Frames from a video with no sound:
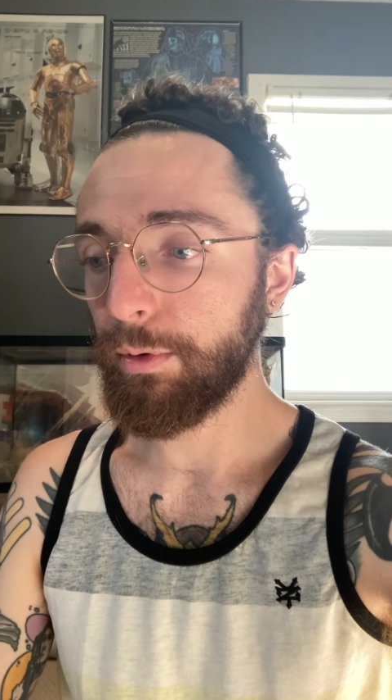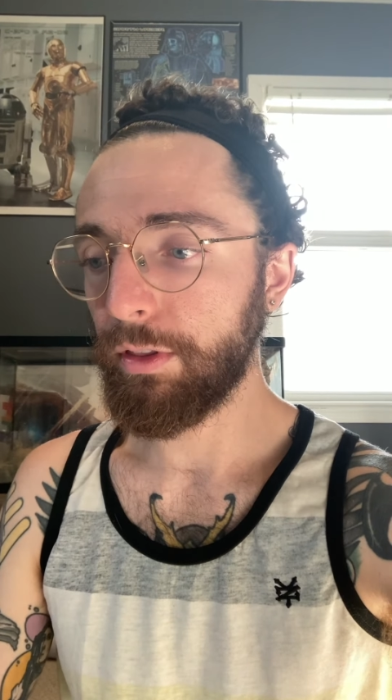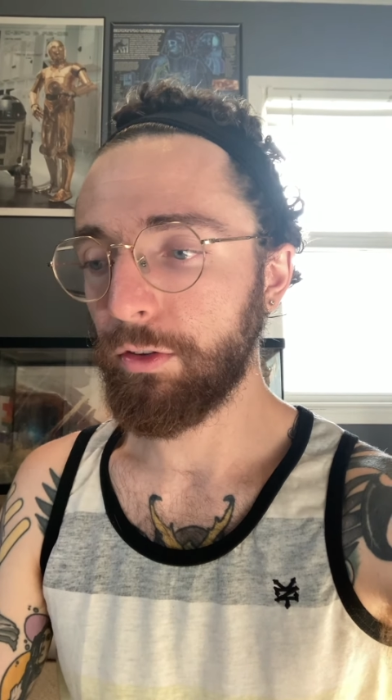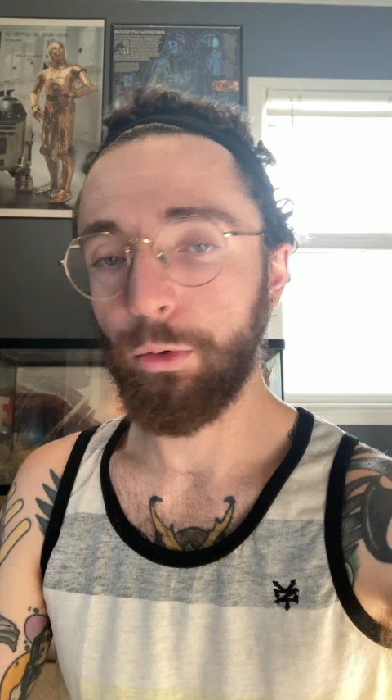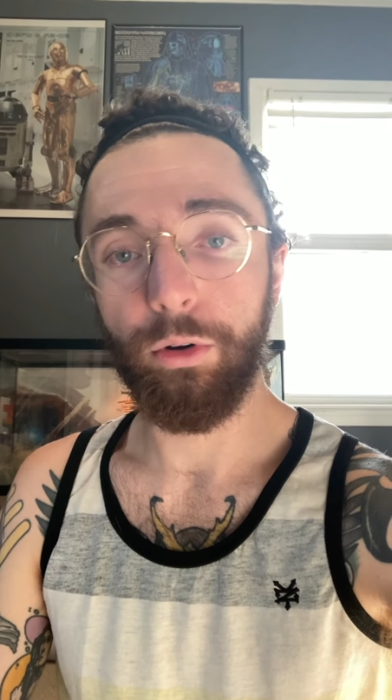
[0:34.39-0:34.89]
the
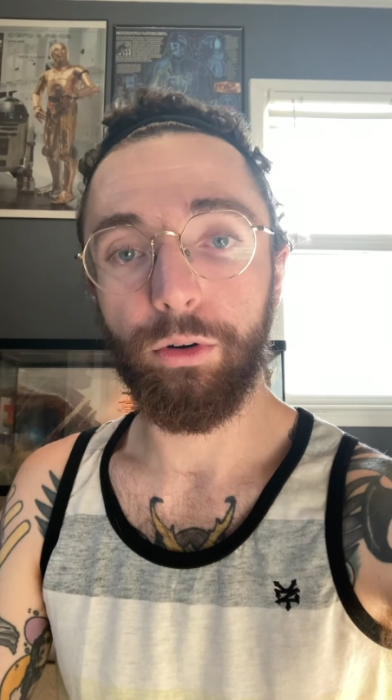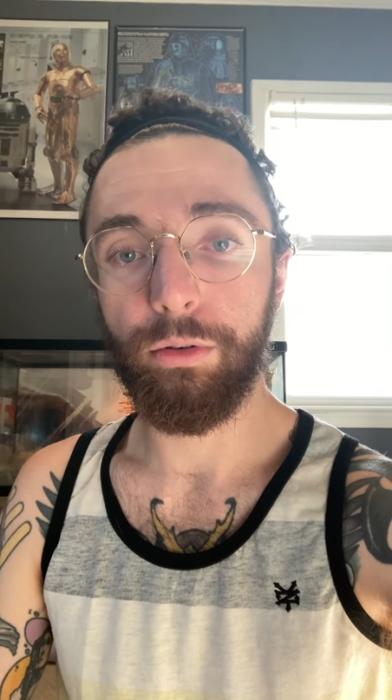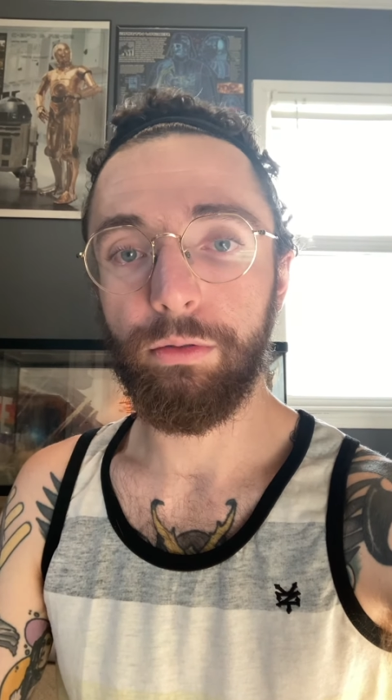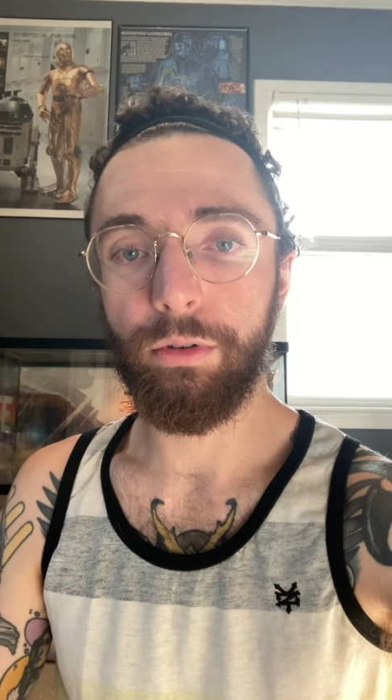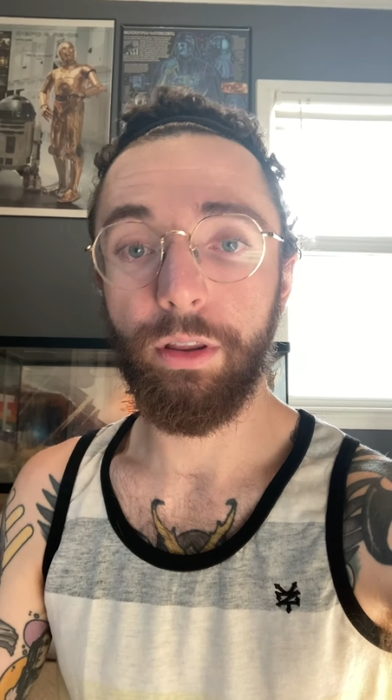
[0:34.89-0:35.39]
soil
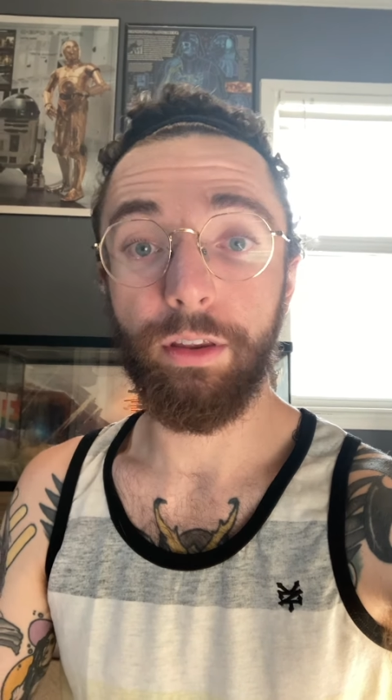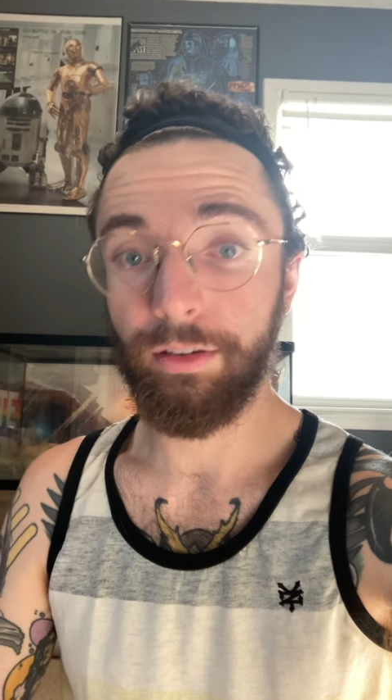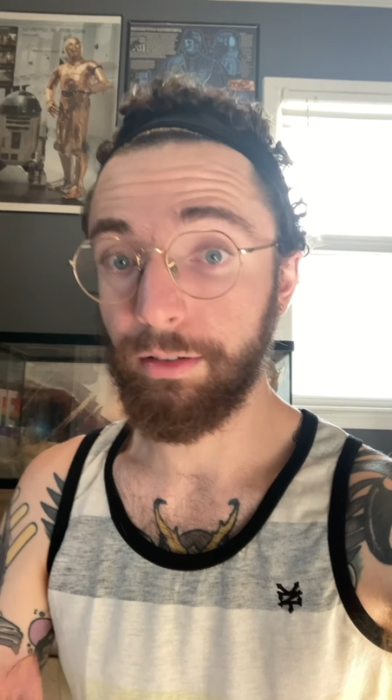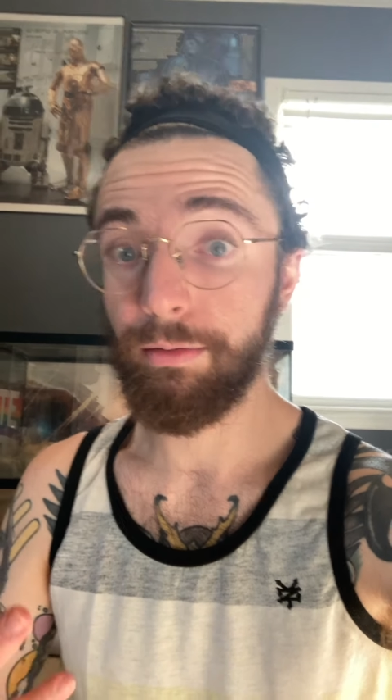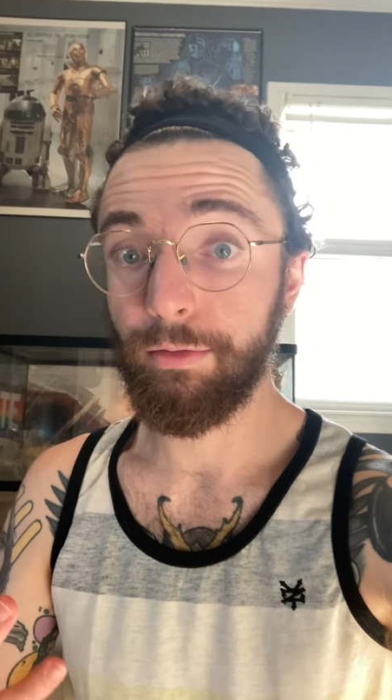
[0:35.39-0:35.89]
or the
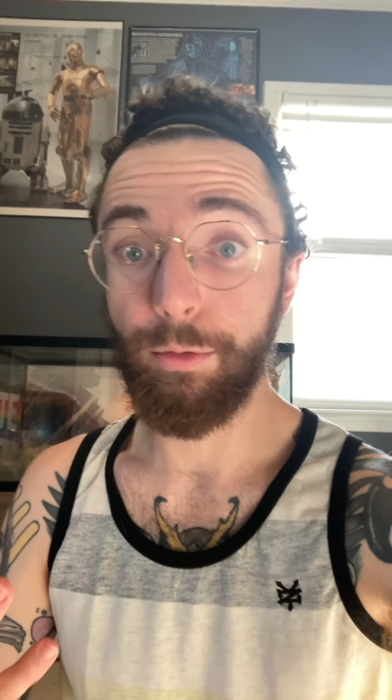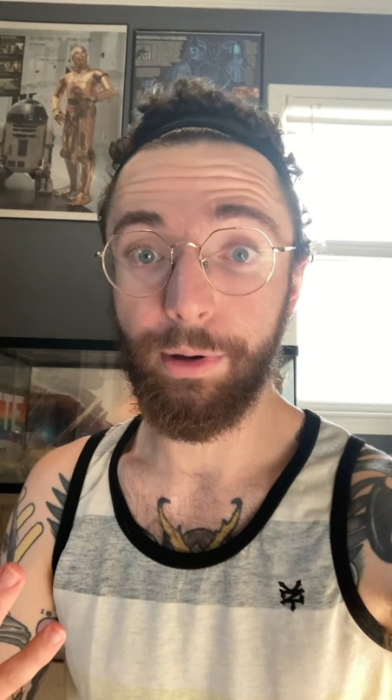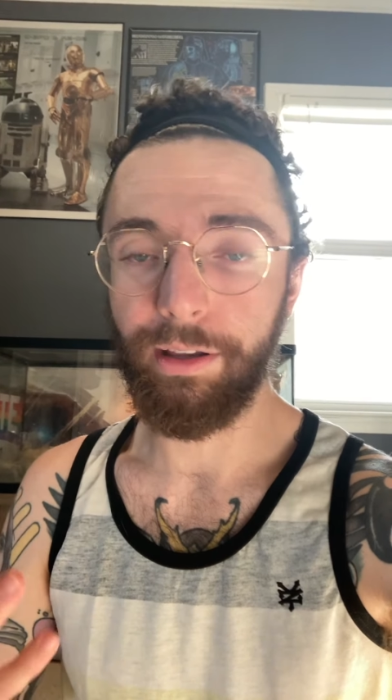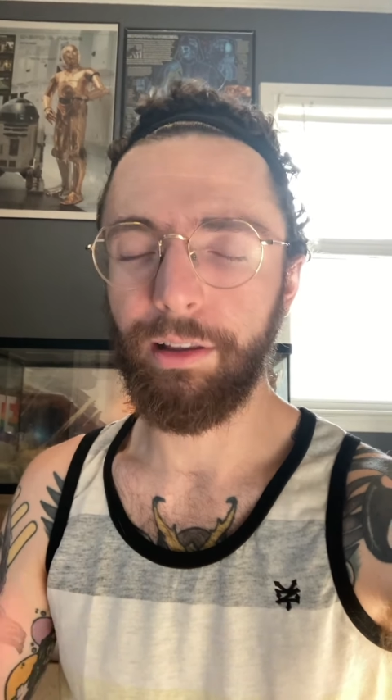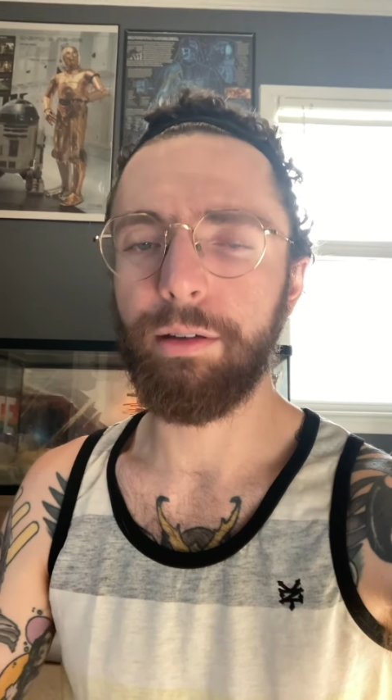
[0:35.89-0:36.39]

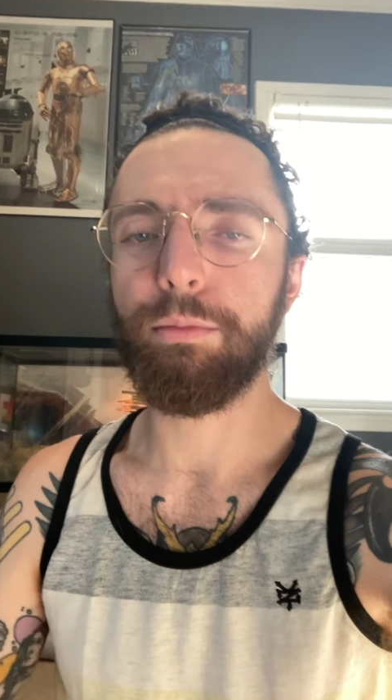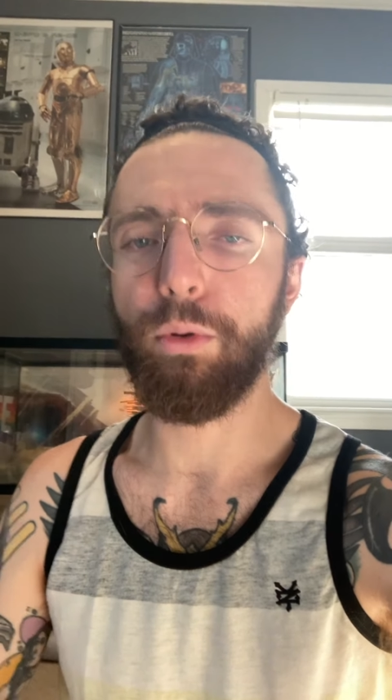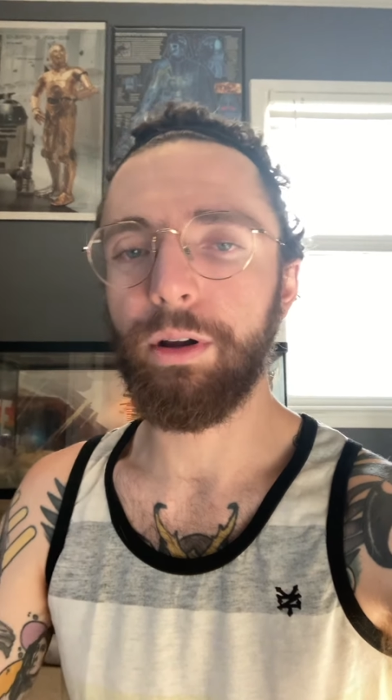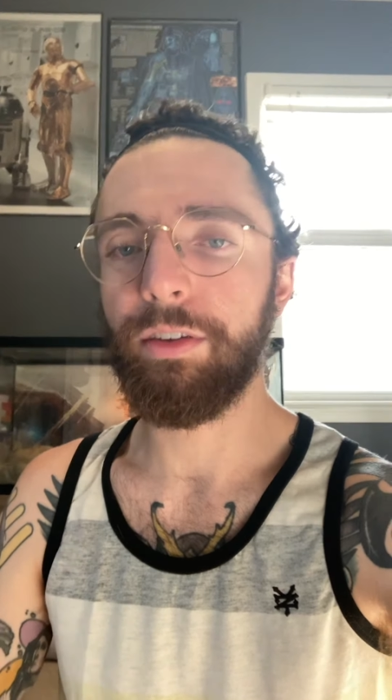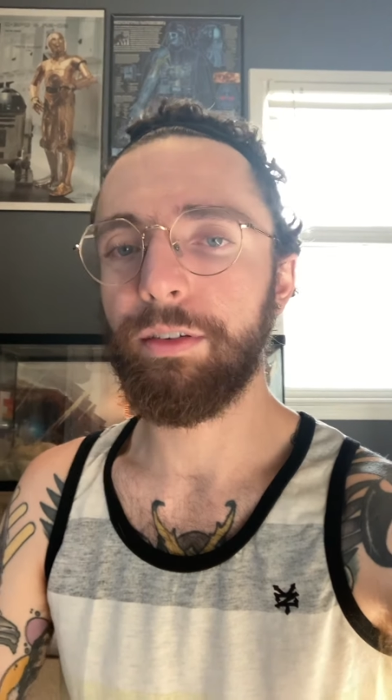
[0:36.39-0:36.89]
vermiculite
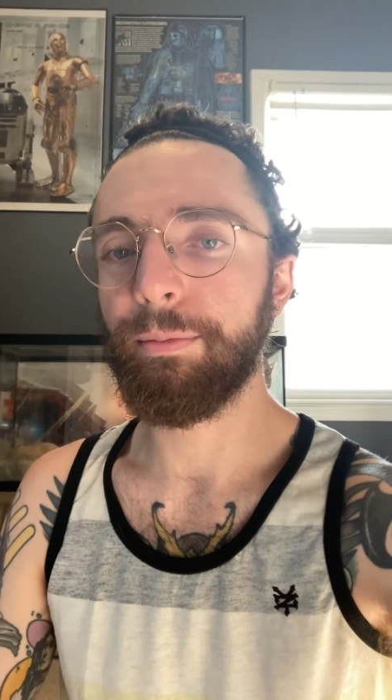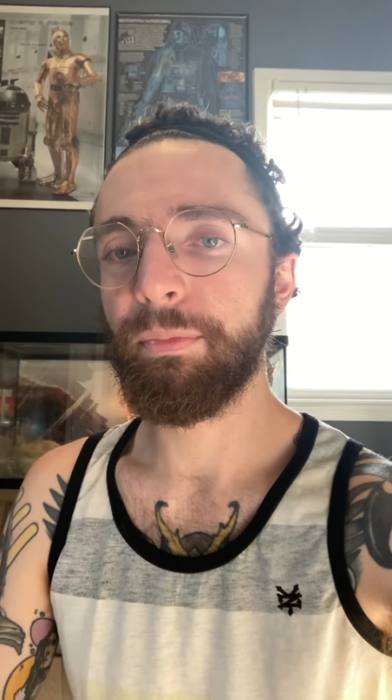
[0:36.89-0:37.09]
moist,